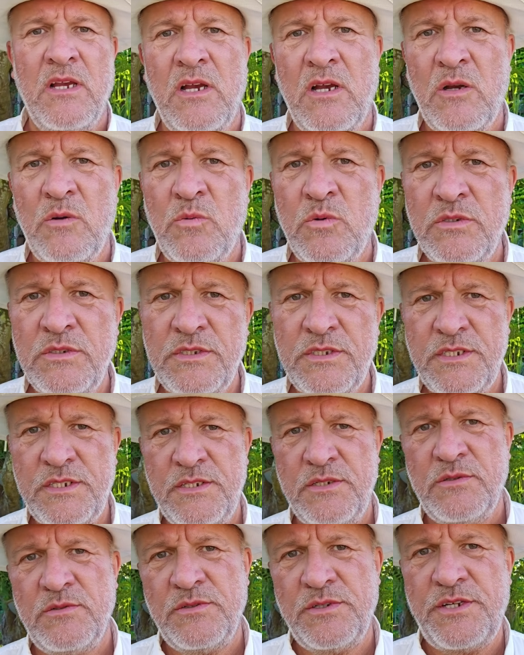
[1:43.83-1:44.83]
I want to
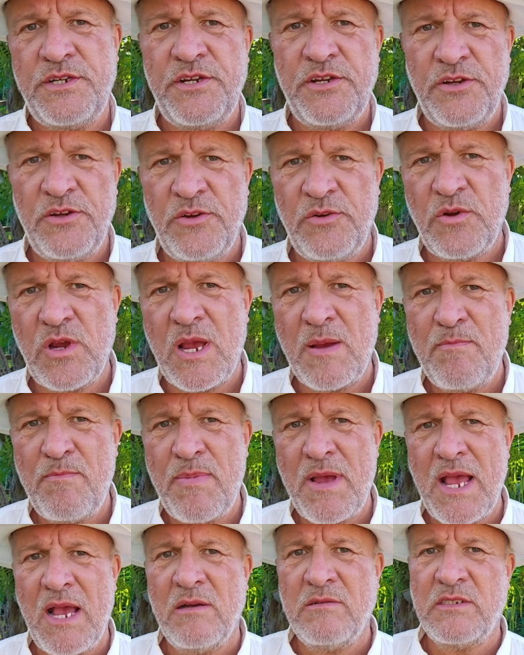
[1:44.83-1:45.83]
talk to you
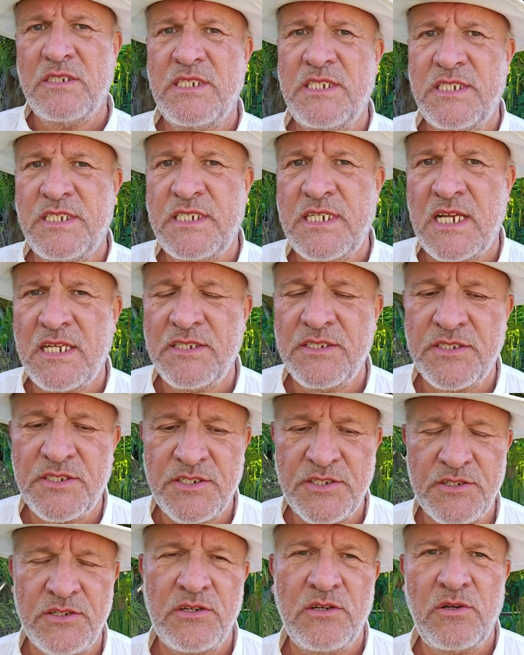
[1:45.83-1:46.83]
about sun
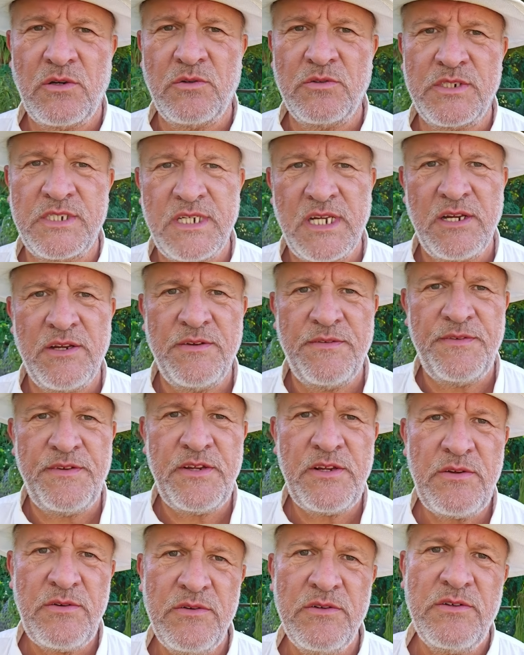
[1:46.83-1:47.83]
scorch. Now,
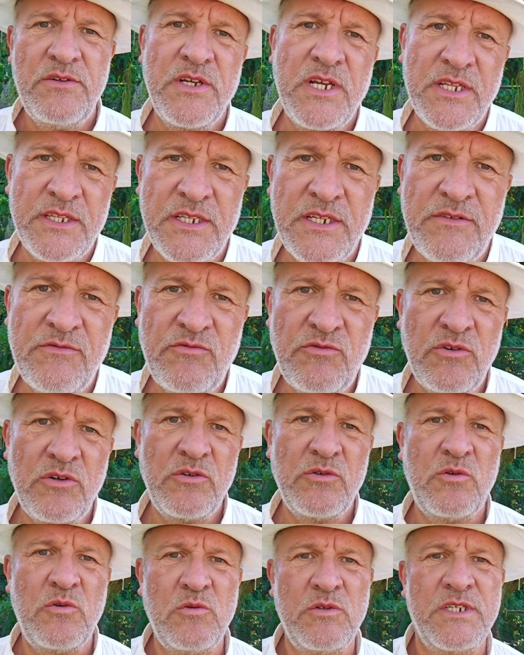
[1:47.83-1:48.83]
if you look at the
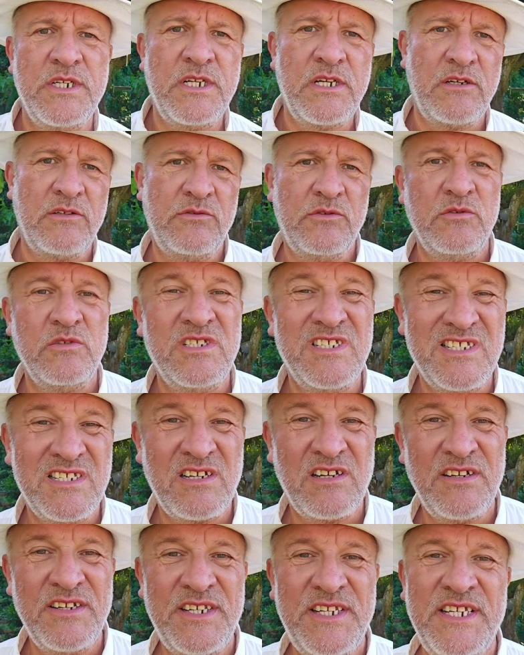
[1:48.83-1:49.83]
Royal Horticultural
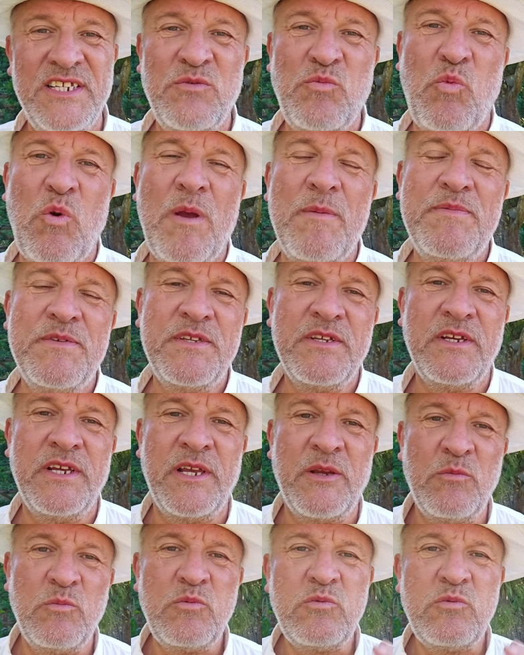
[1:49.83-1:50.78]
Society's website, it